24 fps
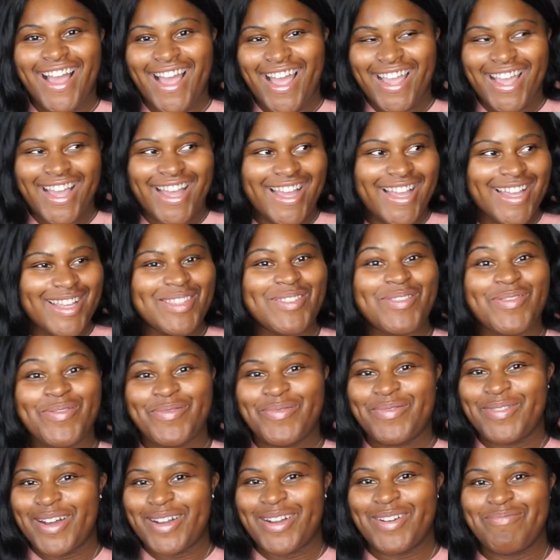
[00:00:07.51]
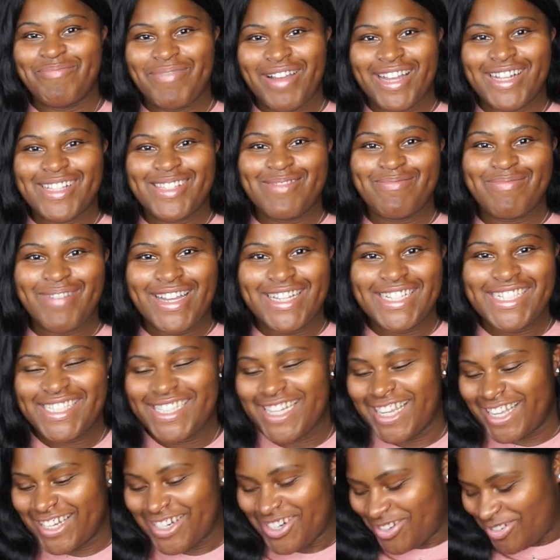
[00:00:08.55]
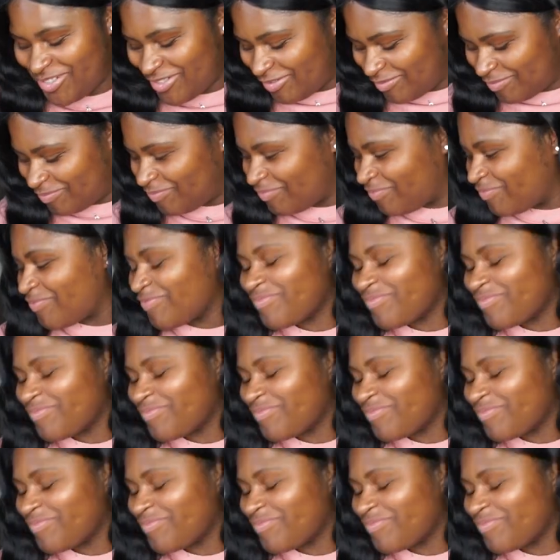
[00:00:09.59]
Hi guys, welcome back to my channel.